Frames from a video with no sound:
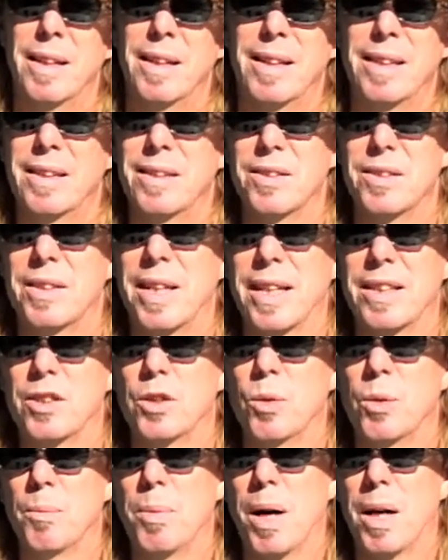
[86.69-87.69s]
is next
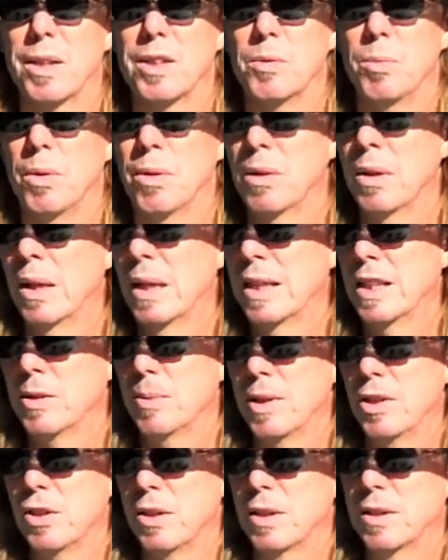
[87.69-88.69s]
to impossible,
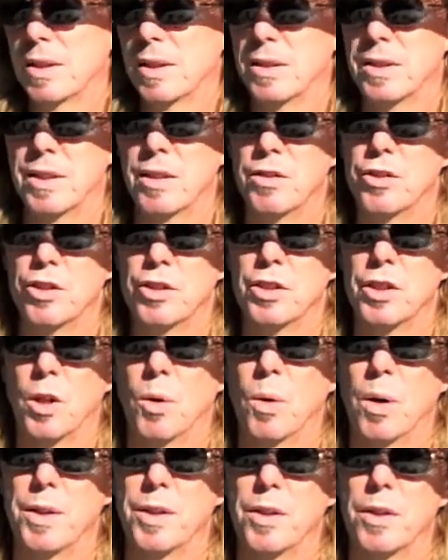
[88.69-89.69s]
especially since they'll just
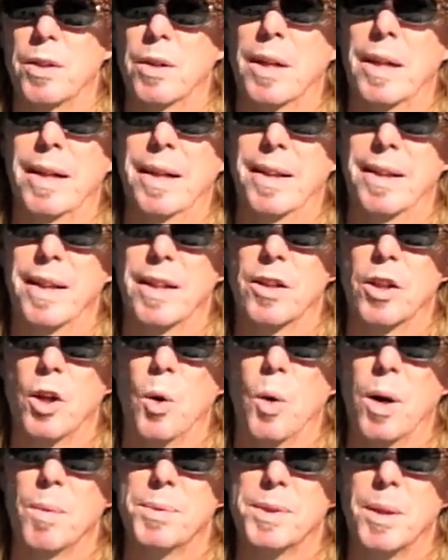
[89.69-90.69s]
go under, then
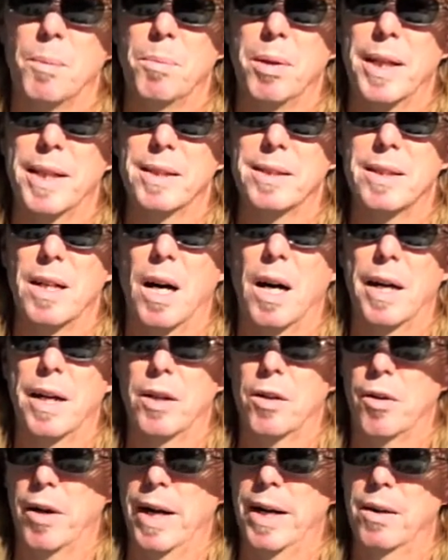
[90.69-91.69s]
go up someplace to
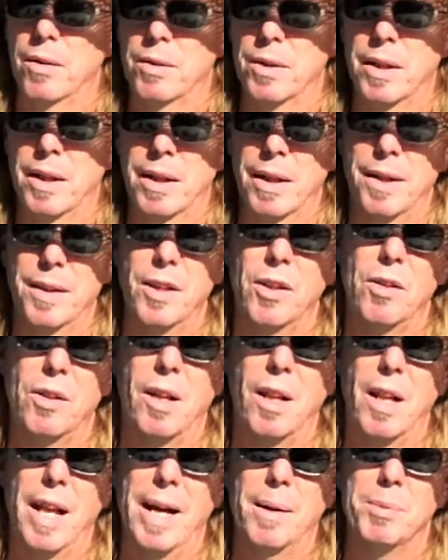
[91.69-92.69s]
higher ground. They'll
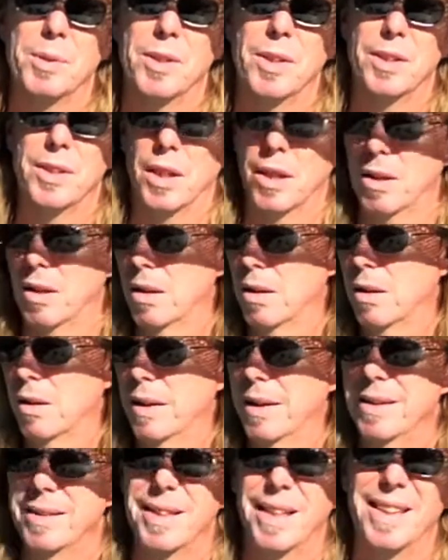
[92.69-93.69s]
collapse the tunnel
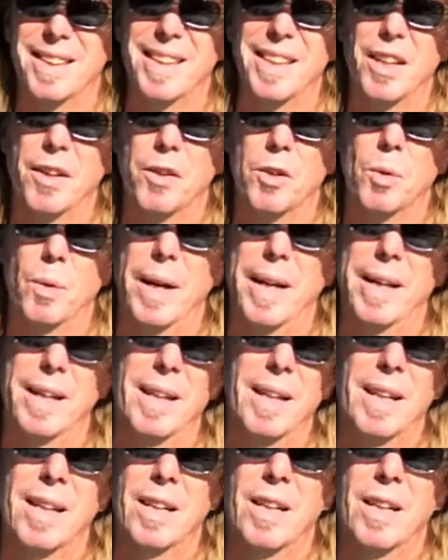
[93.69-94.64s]
and dig the other way.